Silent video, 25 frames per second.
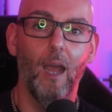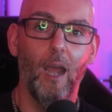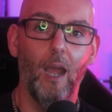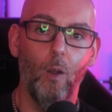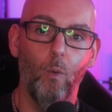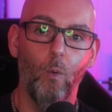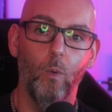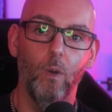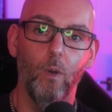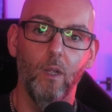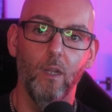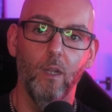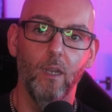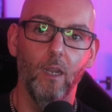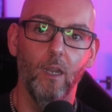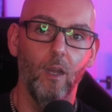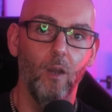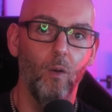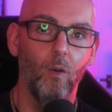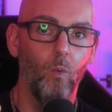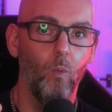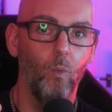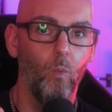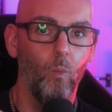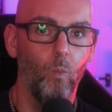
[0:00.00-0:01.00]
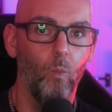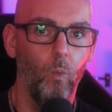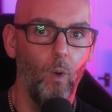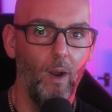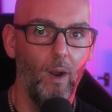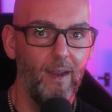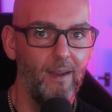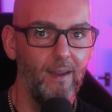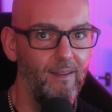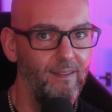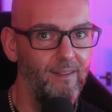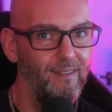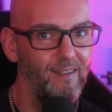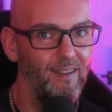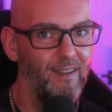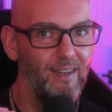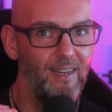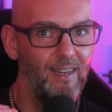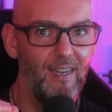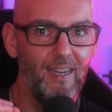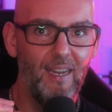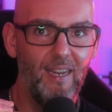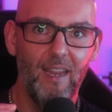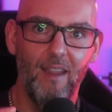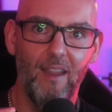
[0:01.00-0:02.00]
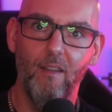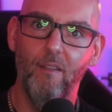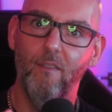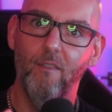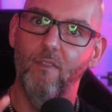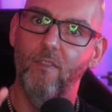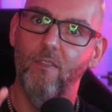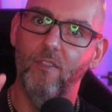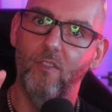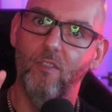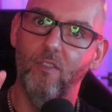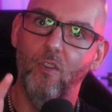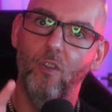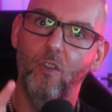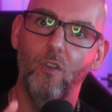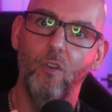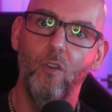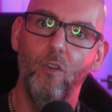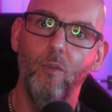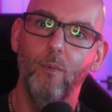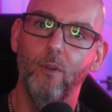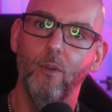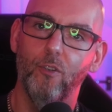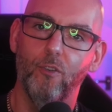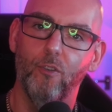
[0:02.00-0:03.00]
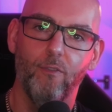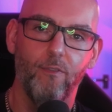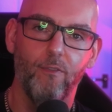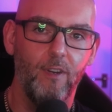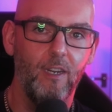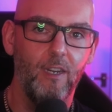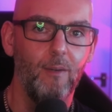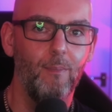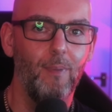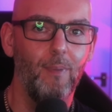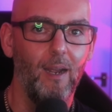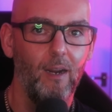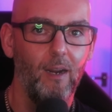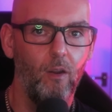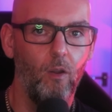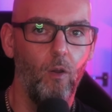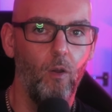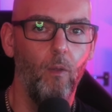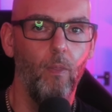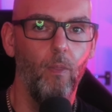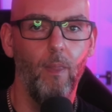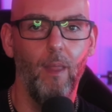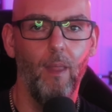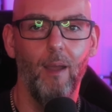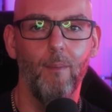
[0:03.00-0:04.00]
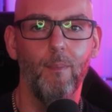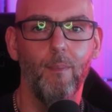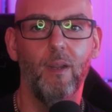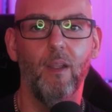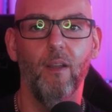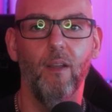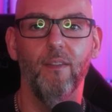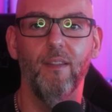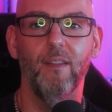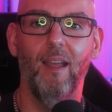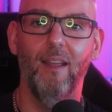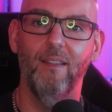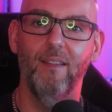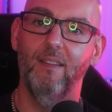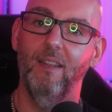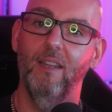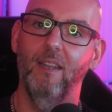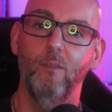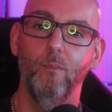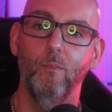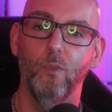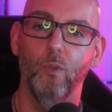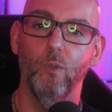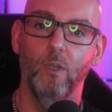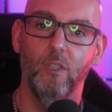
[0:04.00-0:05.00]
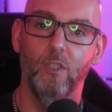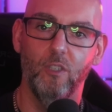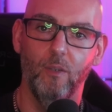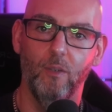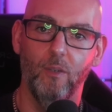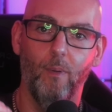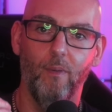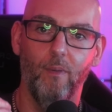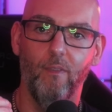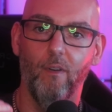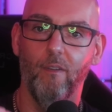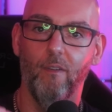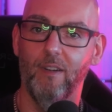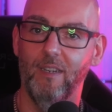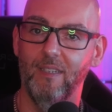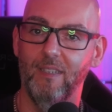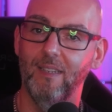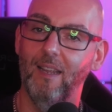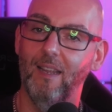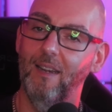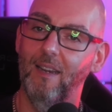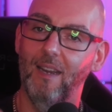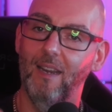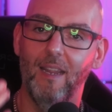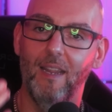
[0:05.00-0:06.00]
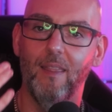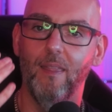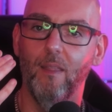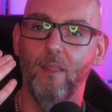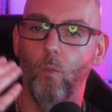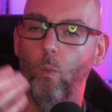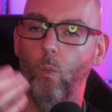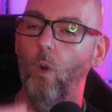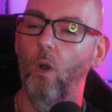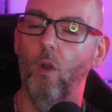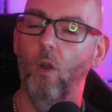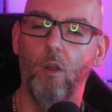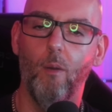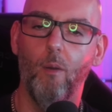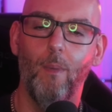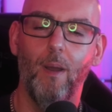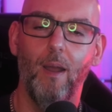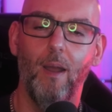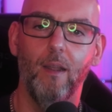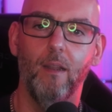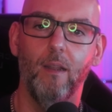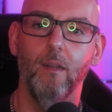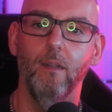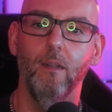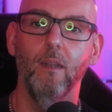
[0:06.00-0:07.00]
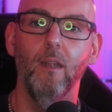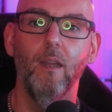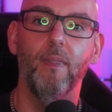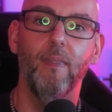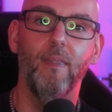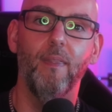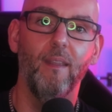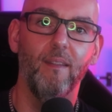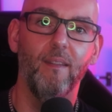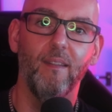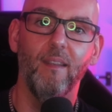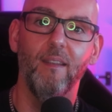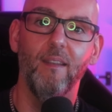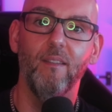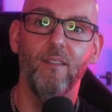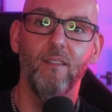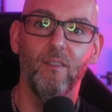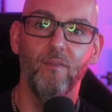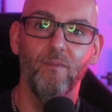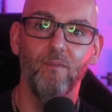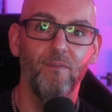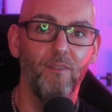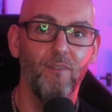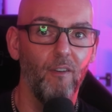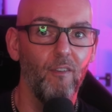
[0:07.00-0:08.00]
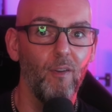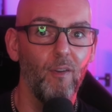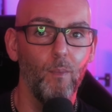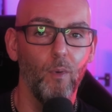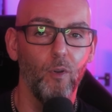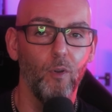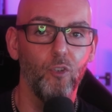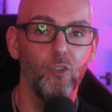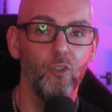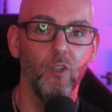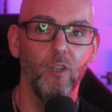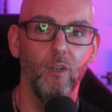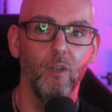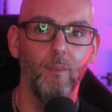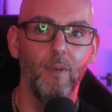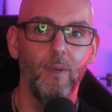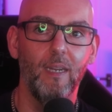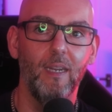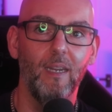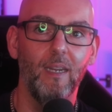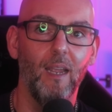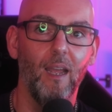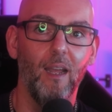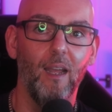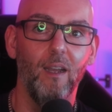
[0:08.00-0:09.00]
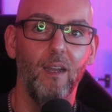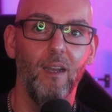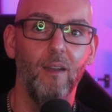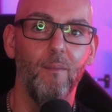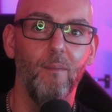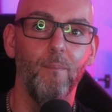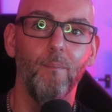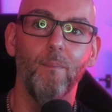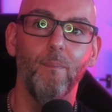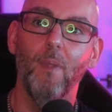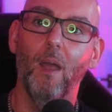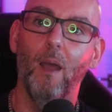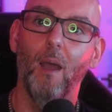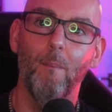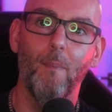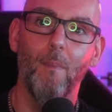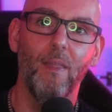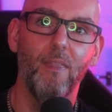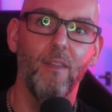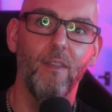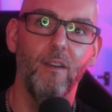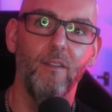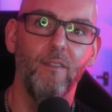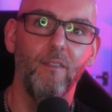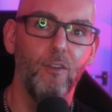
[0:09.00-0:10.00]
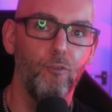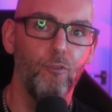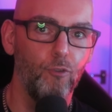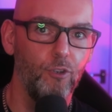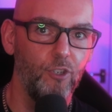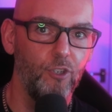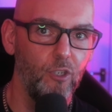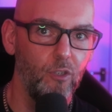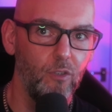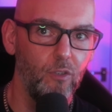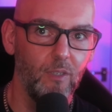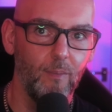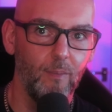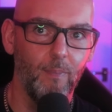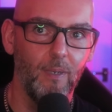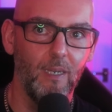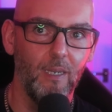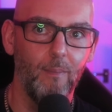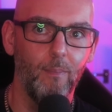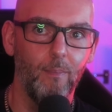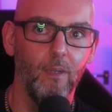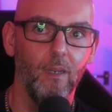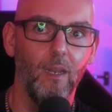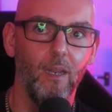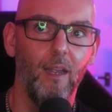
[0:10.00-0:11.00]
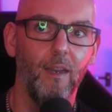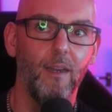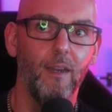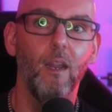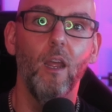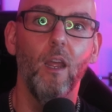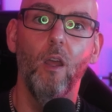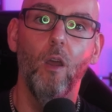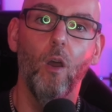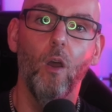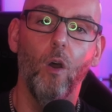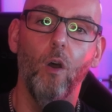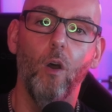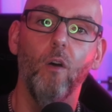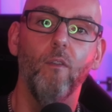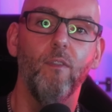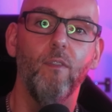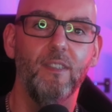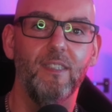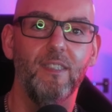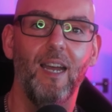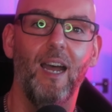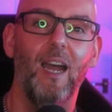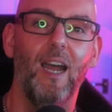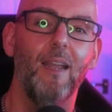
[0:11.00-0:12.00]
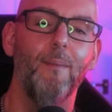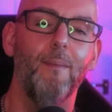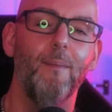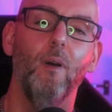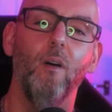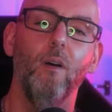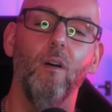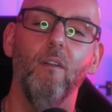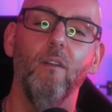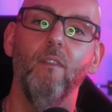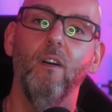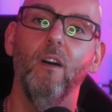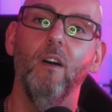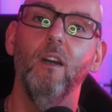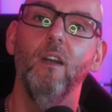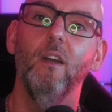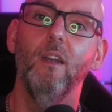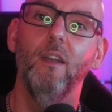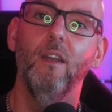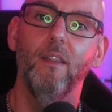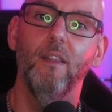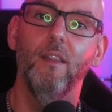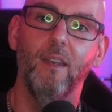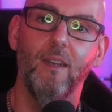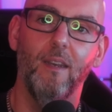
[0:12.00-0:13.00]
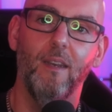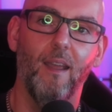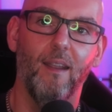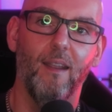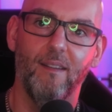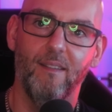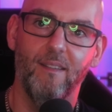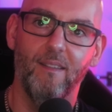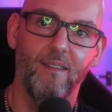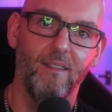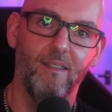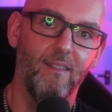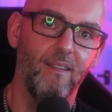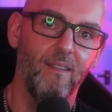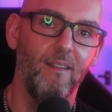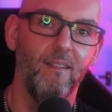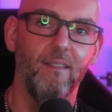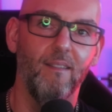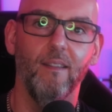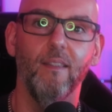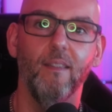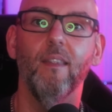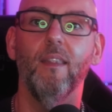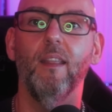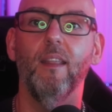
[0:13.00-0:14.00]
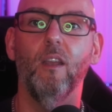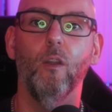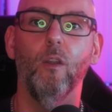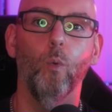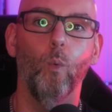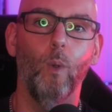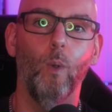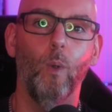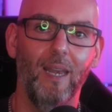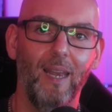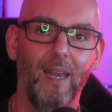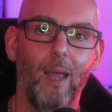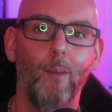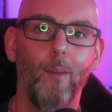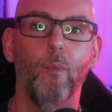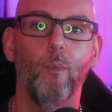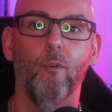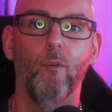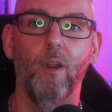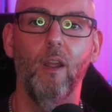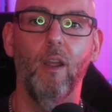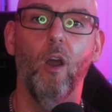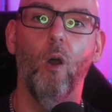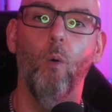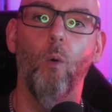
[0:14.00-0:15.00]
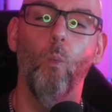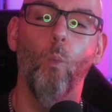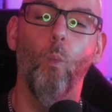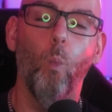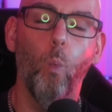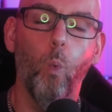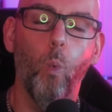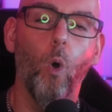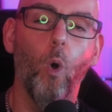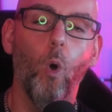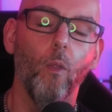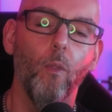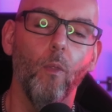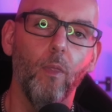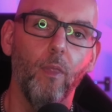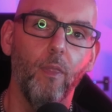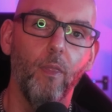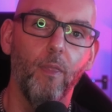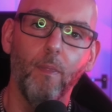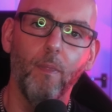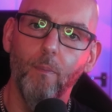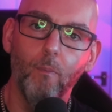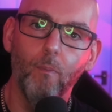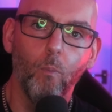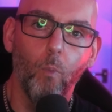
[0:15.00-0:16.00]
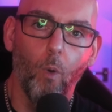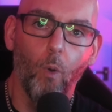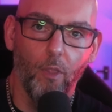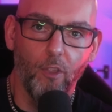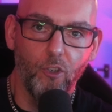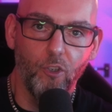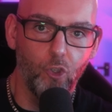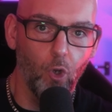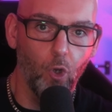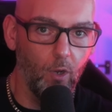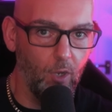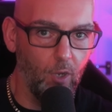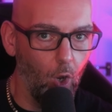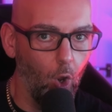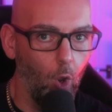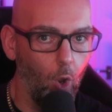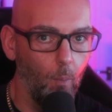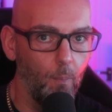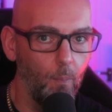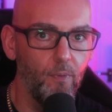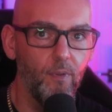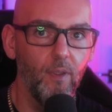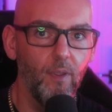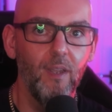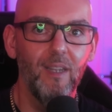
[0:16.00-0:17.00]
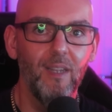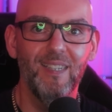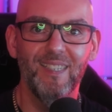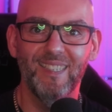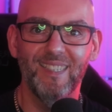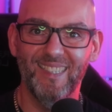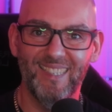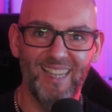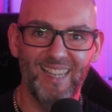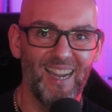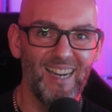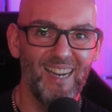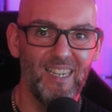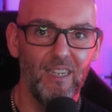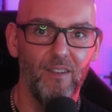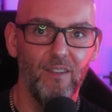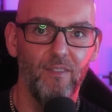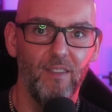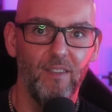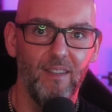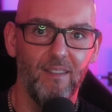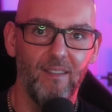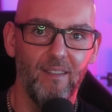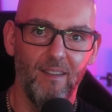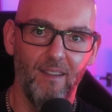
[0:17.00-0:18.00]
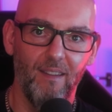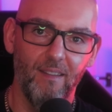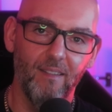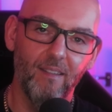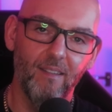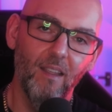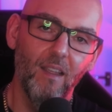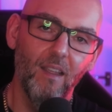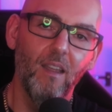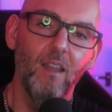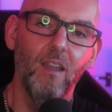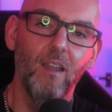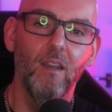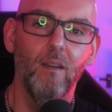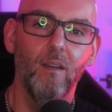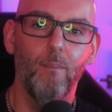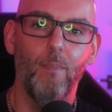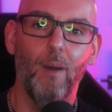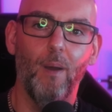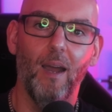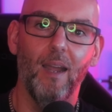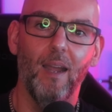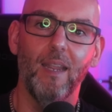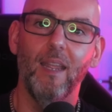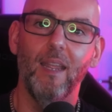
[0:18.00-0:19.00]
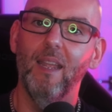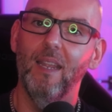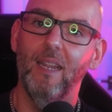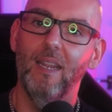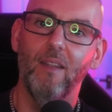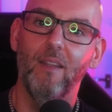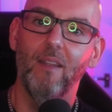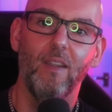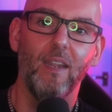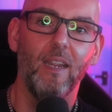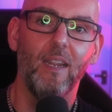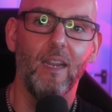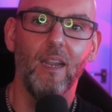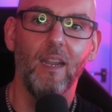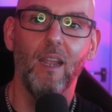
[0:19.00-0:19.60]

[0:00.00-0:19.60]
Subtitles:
I will wait to give too much feedback on that because, as Games Workshop have already said in the Warcom article, this is very much going to be a method of introducing people, and over time, over the next season, they're going to elaborate on what the joint ops side of this is by giving